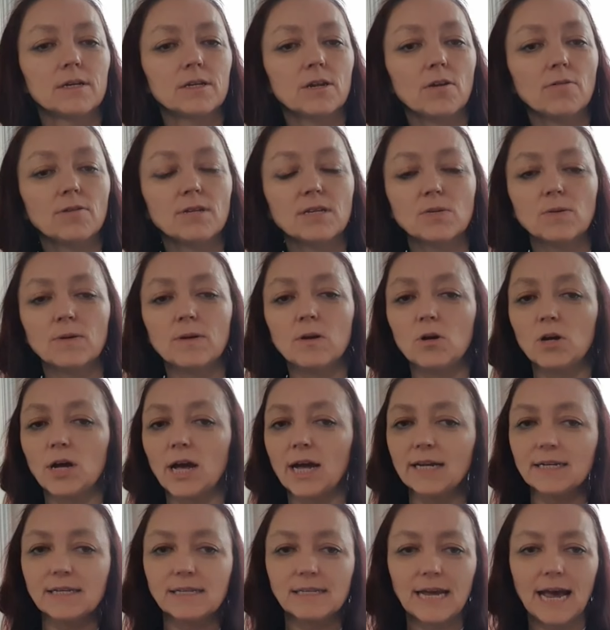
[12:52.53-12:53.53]
Notice we're not
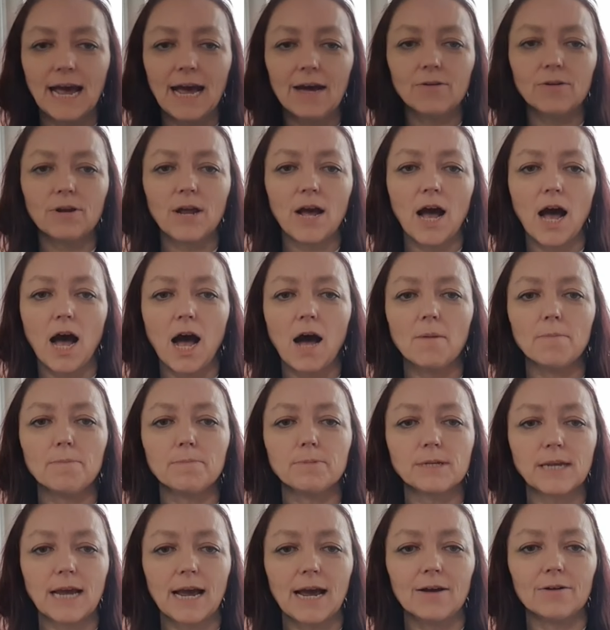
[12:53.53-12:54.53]
going down,
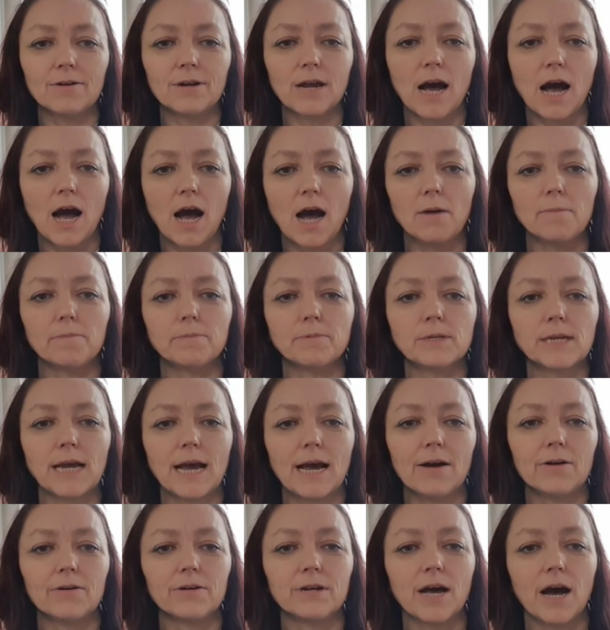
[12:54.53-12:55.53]
up, down, up,
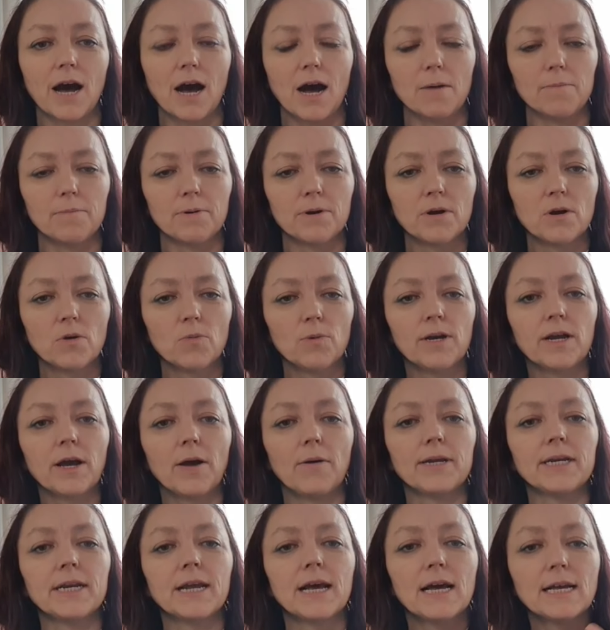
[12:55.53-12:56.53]
down, up. We're
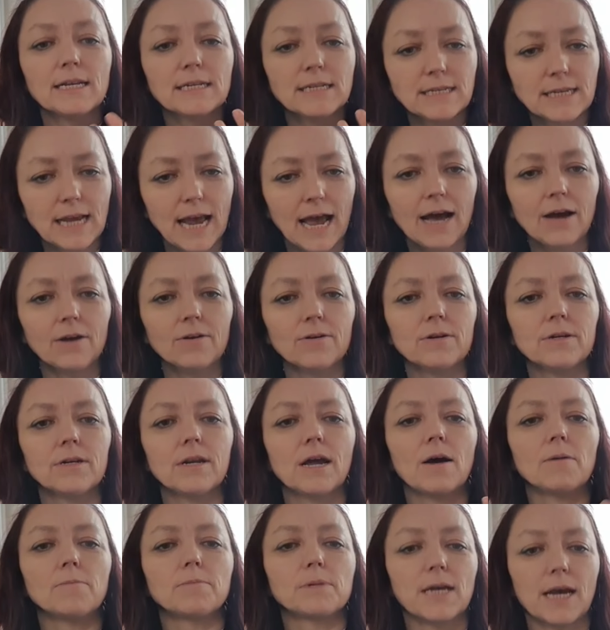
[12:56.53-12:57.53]
going down,
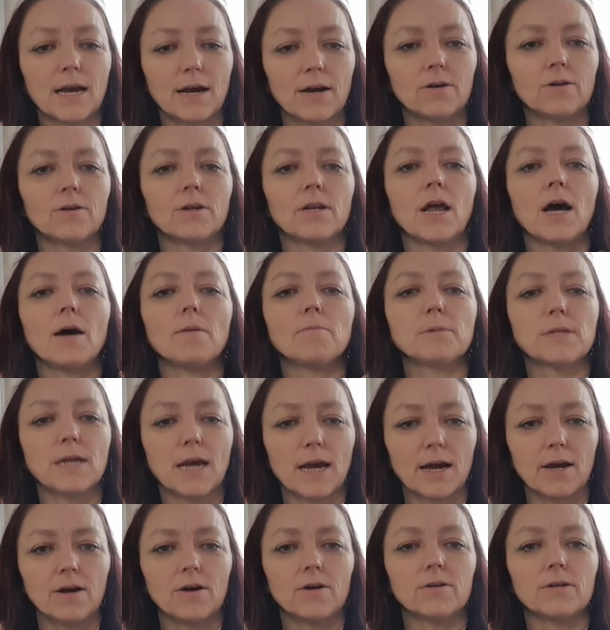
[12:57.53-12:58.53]
up, down, up,
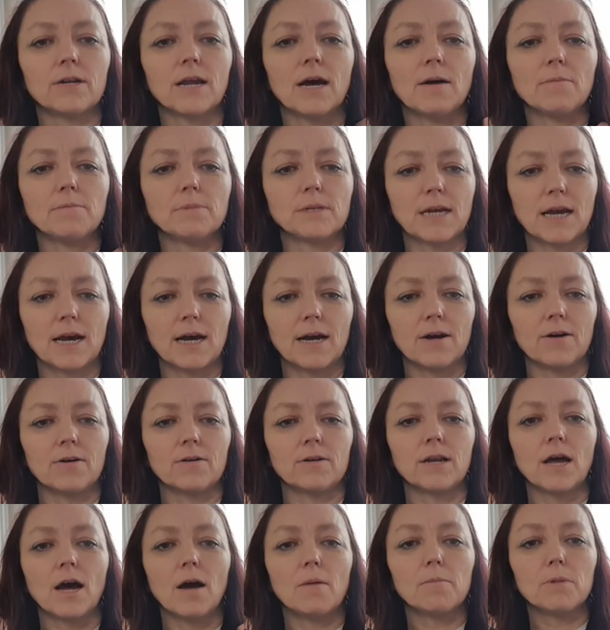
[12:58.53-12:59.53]
down, up,
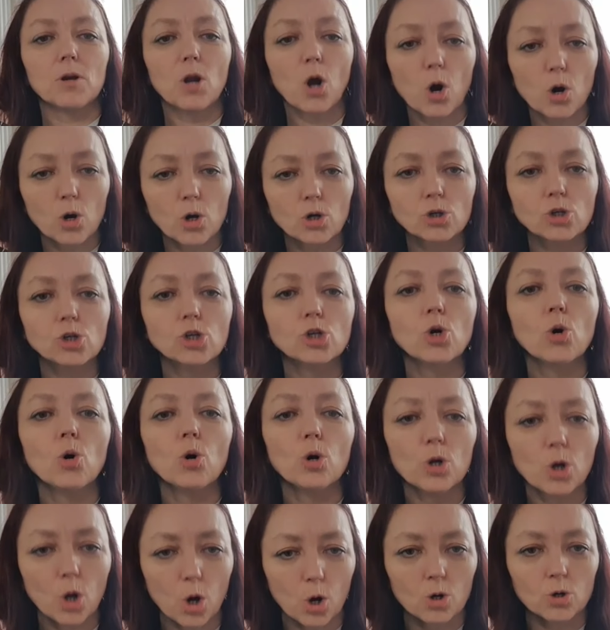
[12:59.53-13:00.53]
down, up, long,
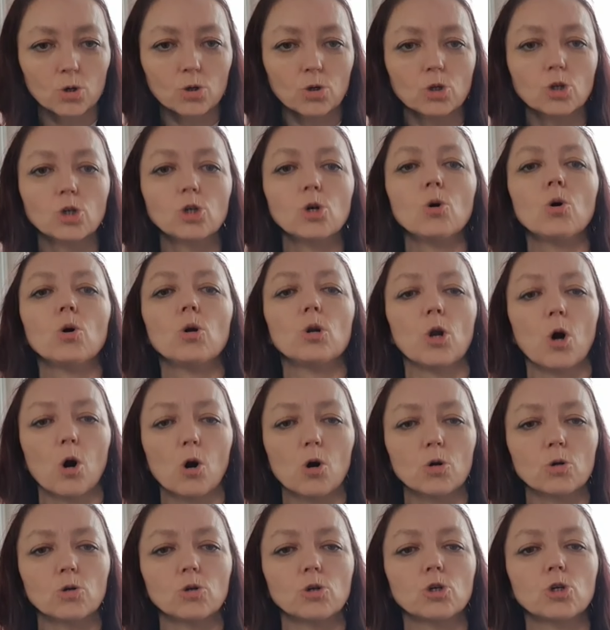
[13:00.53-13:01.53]
short, long, short,
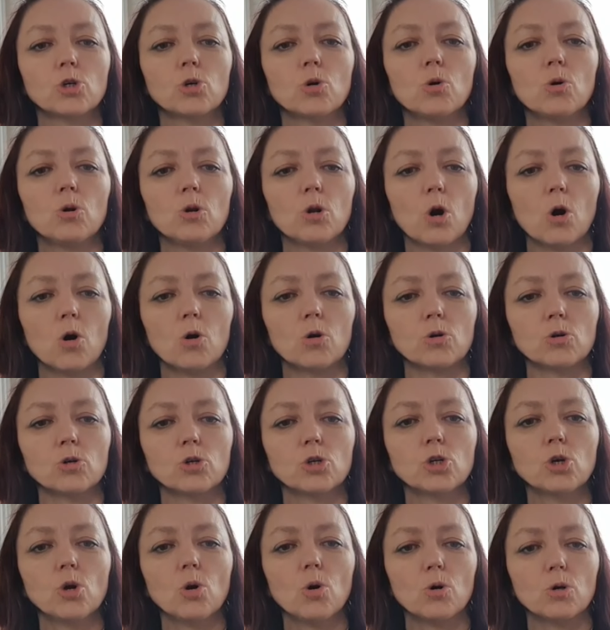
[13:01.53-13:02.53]
long, short, long,
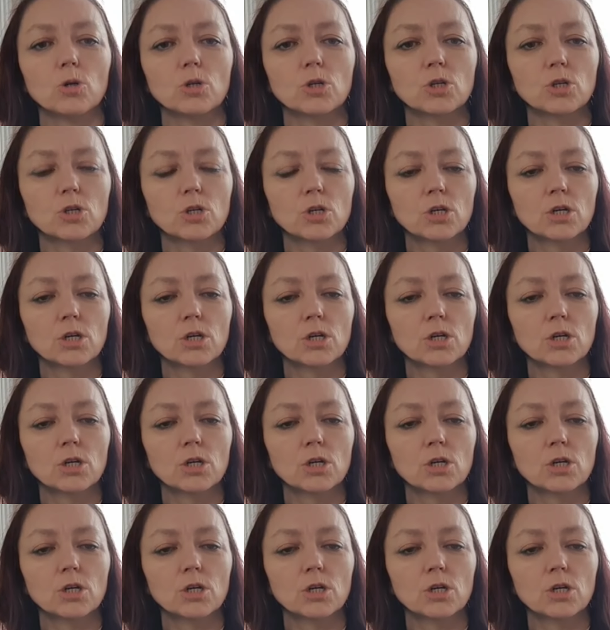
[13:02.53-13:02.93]
short.